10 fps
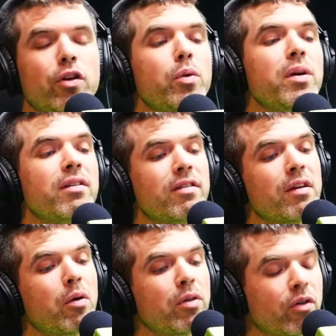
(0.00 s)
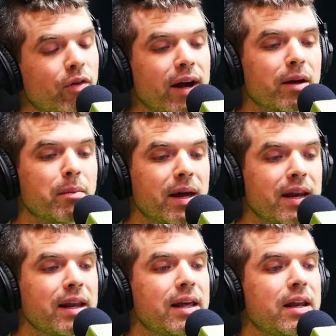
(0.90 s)
is the
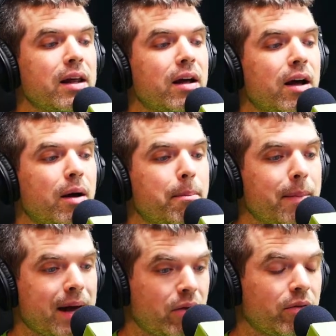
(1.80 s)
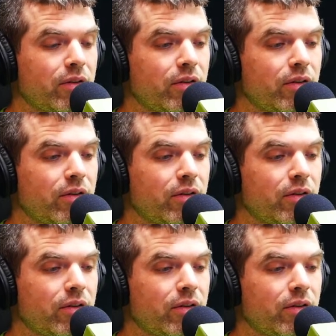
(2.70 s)
recommended amount,